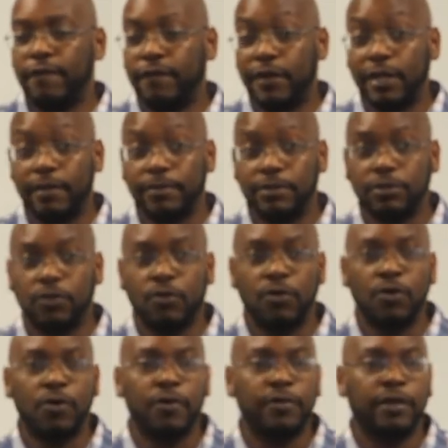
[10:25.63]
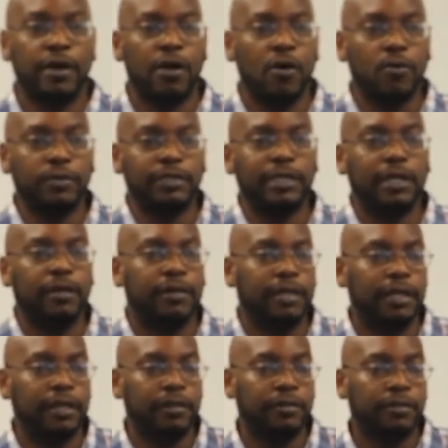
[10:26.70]
flips or on their wholesale
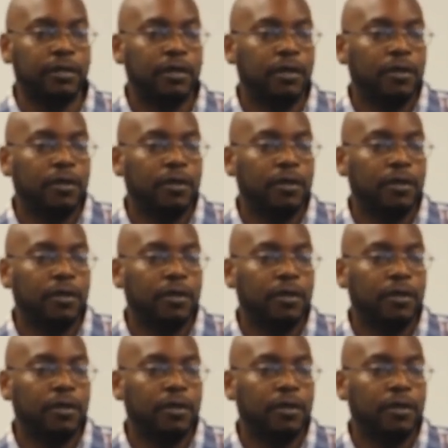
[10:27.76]
deals,